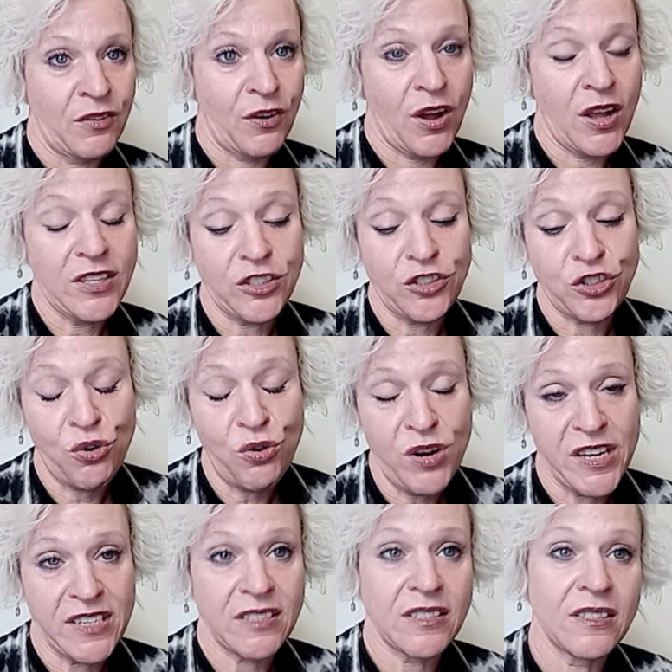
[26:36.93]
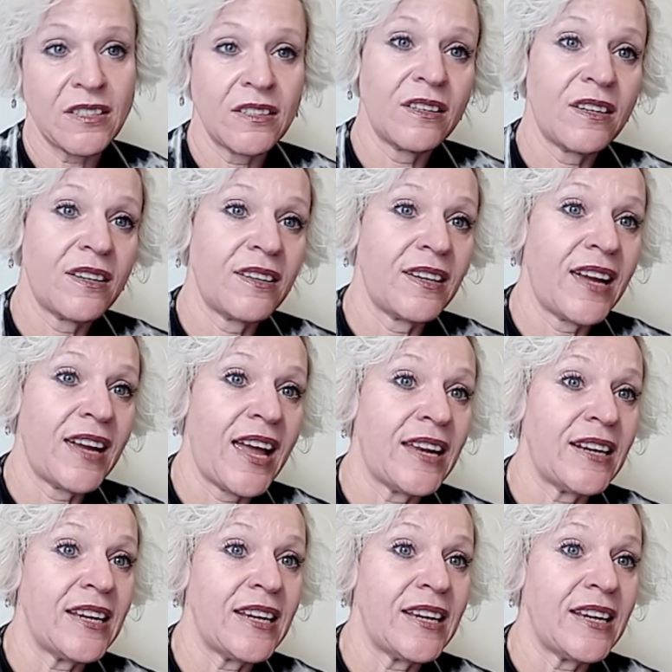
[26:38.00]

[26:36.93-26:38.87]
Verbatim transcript: It's a choice, and